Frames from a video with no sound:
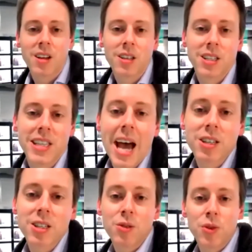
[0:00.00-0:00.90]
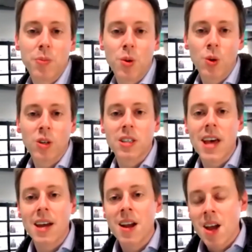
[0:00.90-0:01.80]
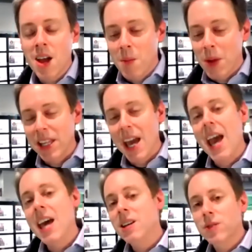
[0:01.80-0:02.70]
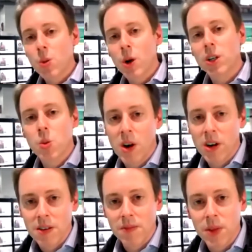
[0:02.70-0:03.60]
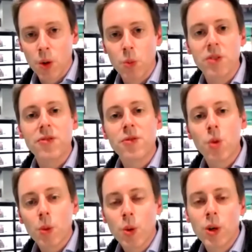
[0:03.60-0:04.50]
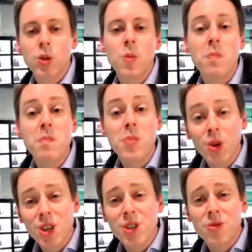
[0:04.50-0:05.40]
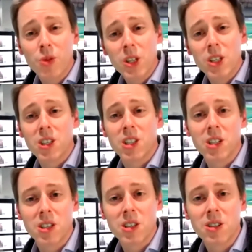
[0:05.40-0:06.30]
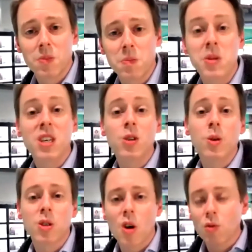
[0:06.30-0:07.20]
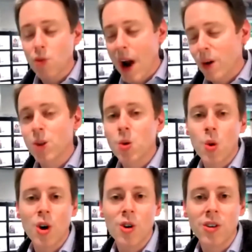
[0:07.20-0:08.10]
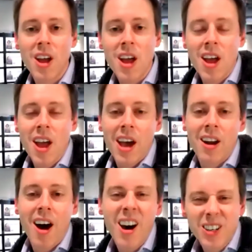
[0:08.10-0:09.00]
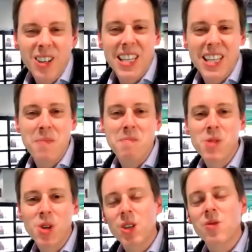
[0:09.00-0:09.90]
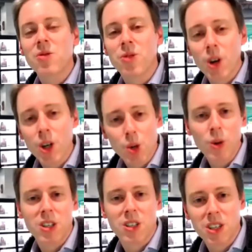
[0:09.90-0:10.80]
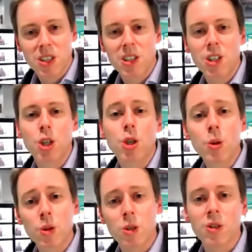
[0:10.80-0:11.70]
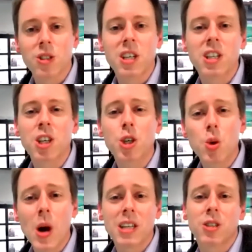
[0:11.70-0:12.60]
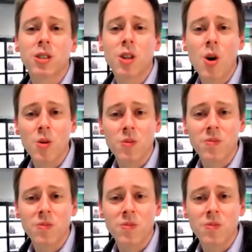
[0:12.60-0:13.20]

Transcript: Statista reports that by the end of 2020, there will be 4.2 billion voice assistants being used around the world and 110 million virtual assistant users in the US alone.